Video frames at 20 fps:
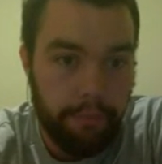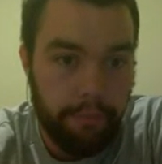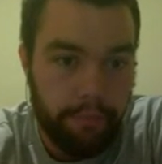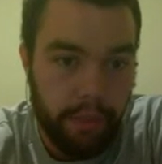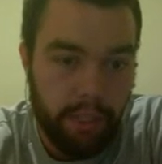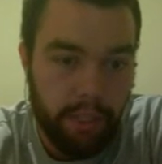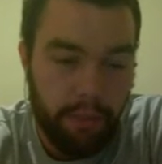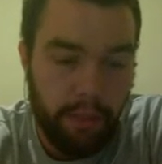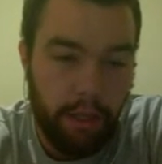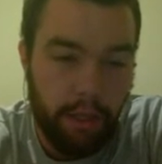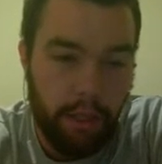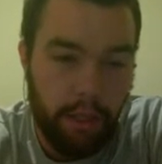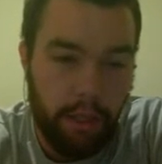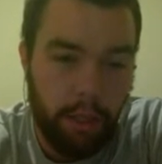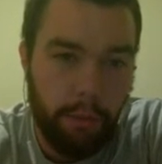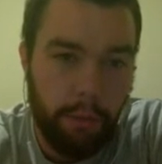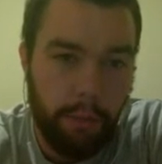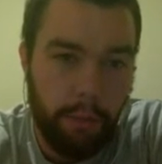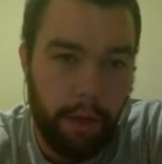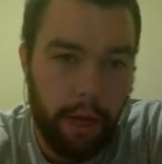It's been a little
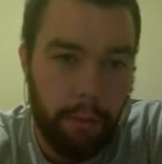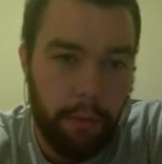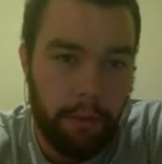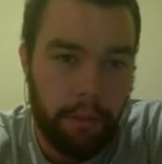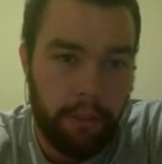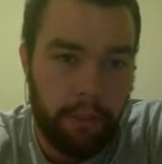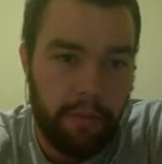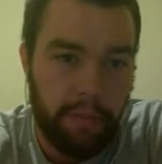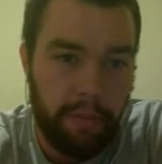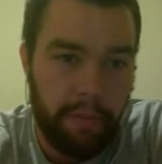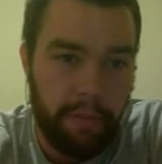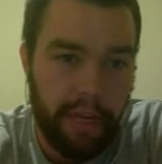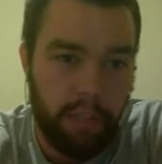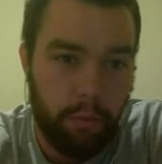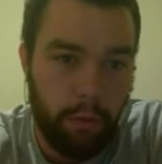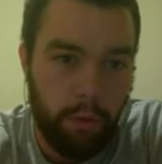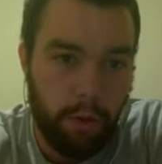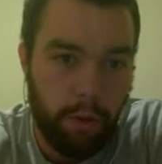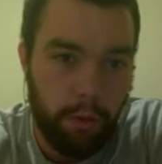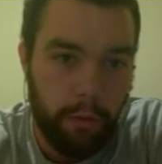more popular since Baz
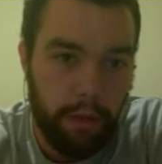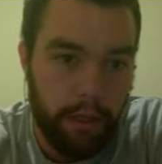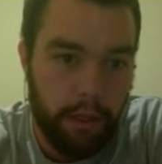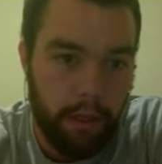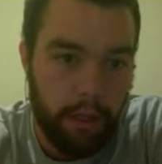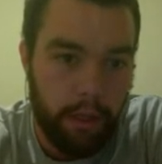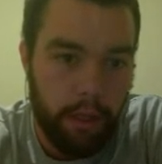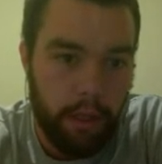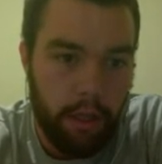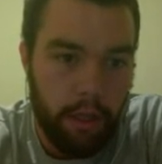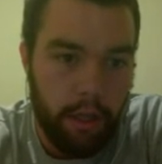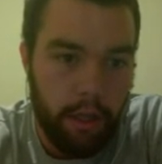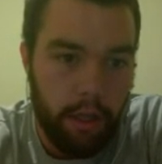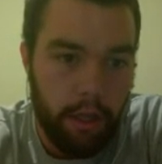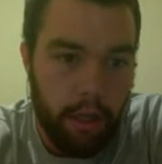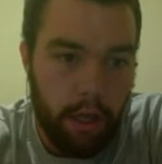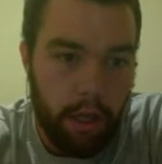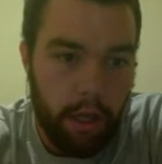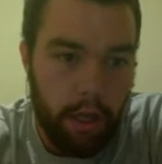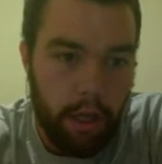won with it.
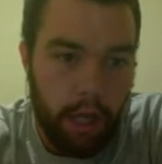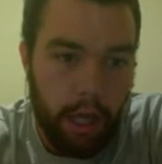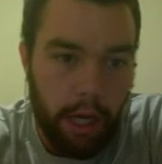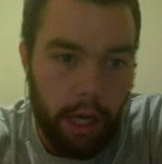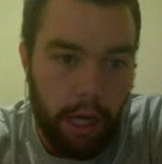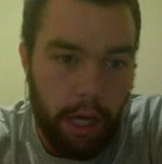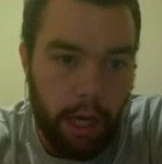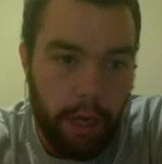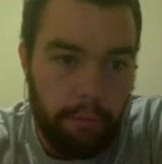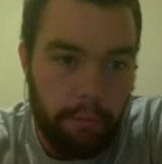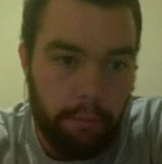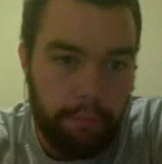But I'm